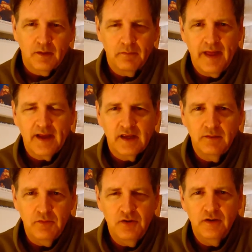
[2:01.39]
black
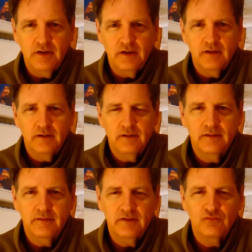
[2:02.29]
community
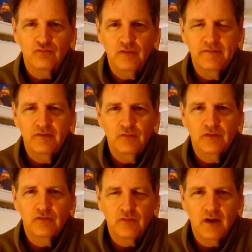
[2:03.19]
that's riven
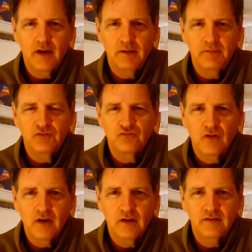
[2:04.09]
with crime and
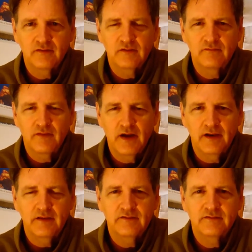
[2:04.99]
drugs and
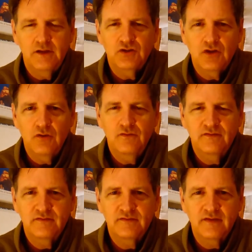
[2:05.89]
violence, he
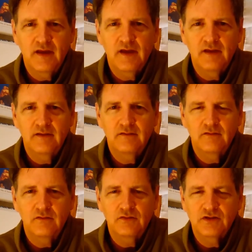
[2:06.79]
chose instead
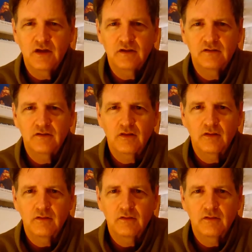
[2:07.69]
to just